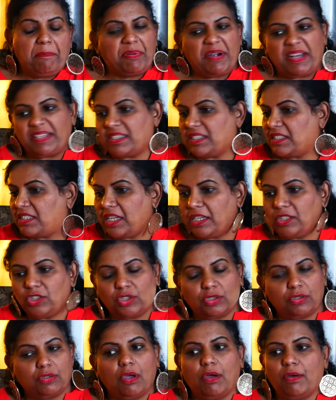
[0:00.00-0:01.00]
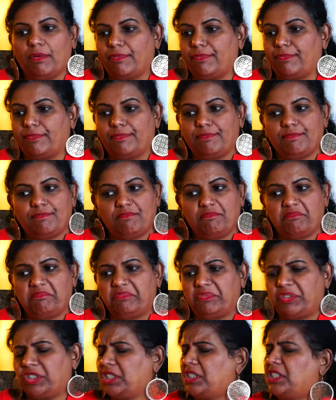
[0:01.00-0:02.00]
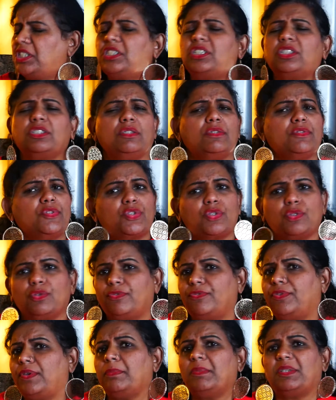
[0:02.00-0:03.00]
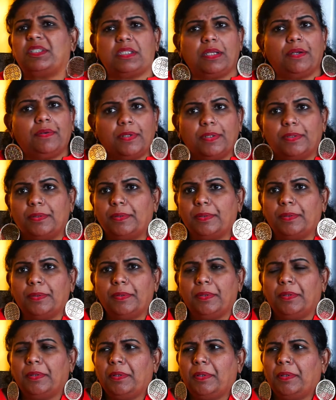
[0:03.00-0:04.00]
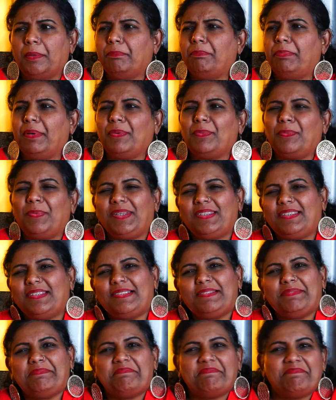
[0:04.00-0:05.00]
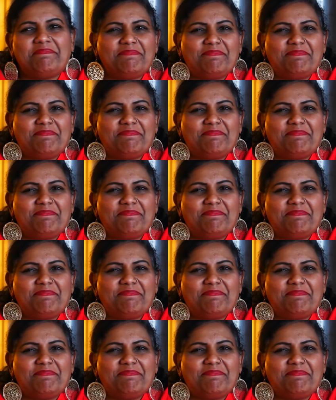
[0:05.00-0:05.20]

presentation of traditional Sufi material, but with a